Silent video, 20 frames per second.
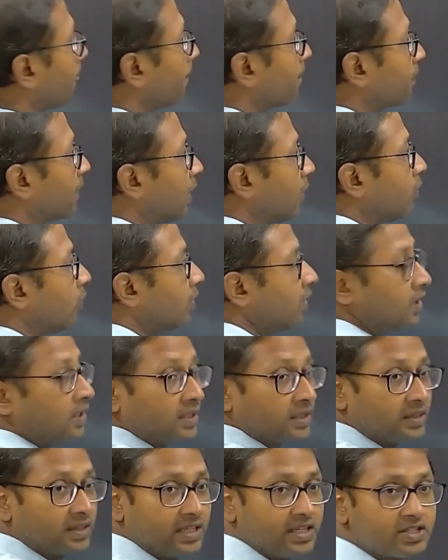
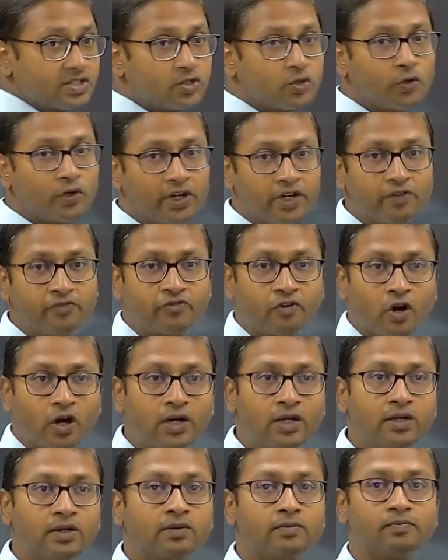Now this you did
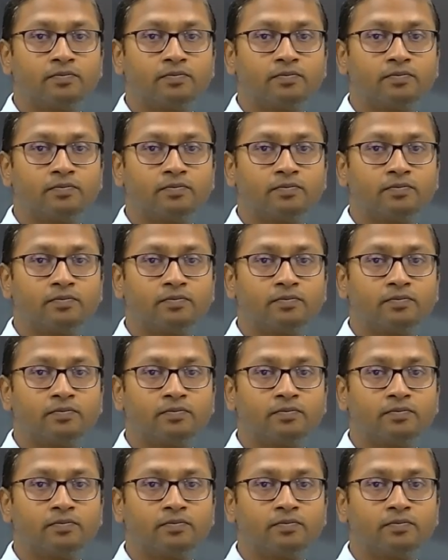for